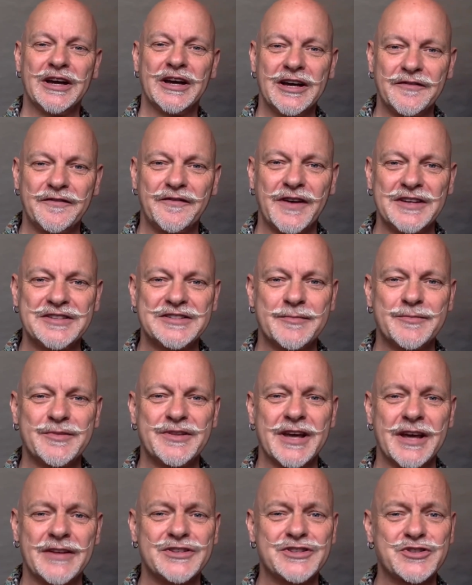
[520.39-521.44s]
and find some of
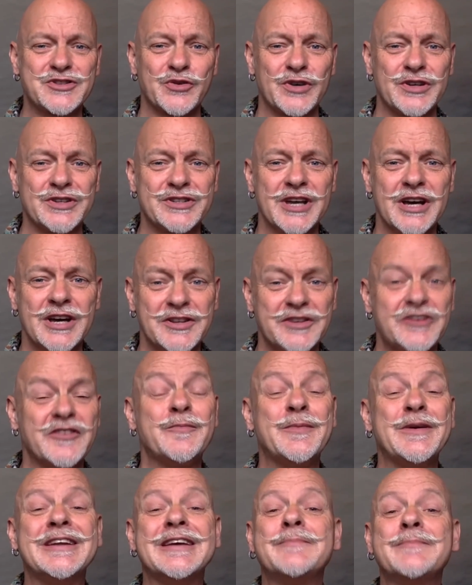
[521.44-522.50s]
the other stories that have
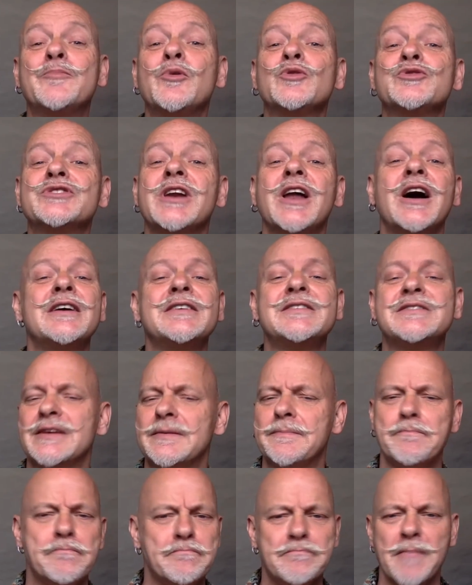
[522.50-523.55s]
been immortalised
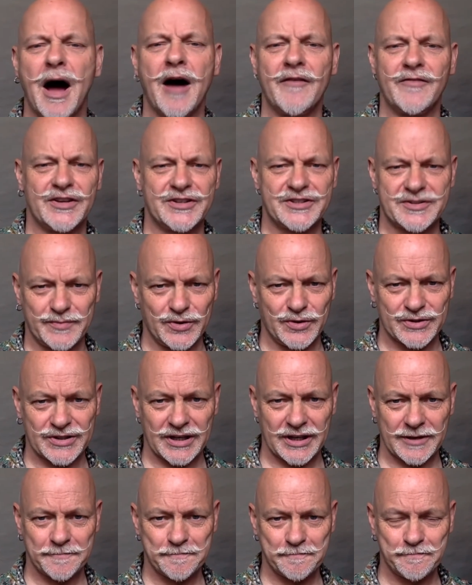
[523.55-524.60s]
in marvellous
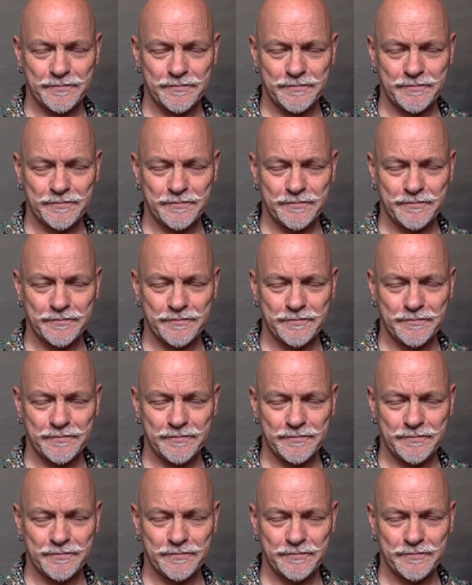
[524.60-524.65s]
music.